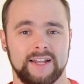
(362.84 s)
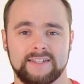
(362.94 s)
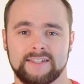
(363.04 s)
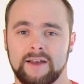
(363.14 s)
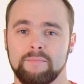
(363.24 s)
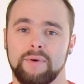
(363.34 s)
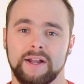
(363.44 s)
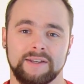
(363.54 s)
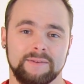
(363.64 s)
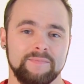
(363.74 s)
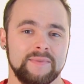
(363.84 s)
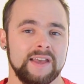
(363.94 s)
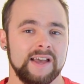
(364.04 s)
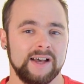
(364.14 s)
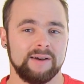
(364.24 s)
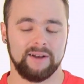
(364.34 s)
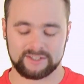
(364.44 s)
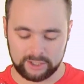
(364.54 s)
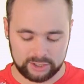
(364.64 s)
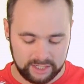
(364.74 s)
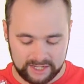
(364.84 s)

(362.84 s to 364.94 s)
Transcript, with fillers: that sub button. My social